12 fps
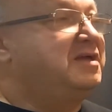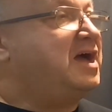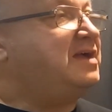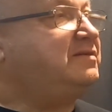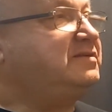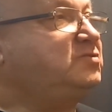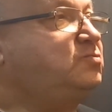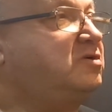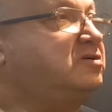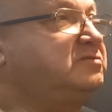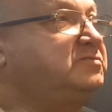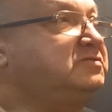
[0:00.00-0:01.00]
I'd like to
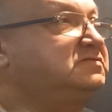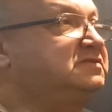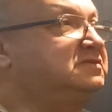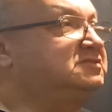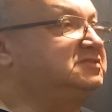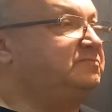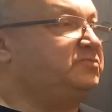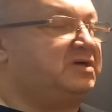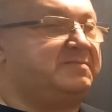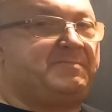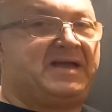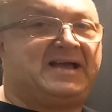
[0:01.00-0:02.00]
welcome you to the
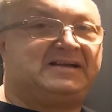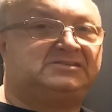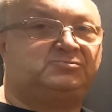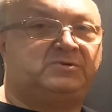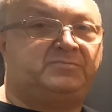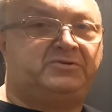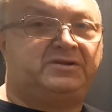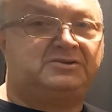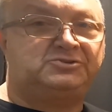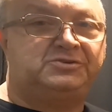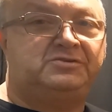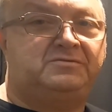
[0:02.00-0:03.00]
Simplon Pass
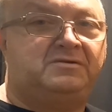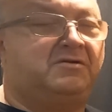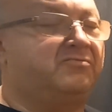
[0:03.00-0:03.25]
Reproduction,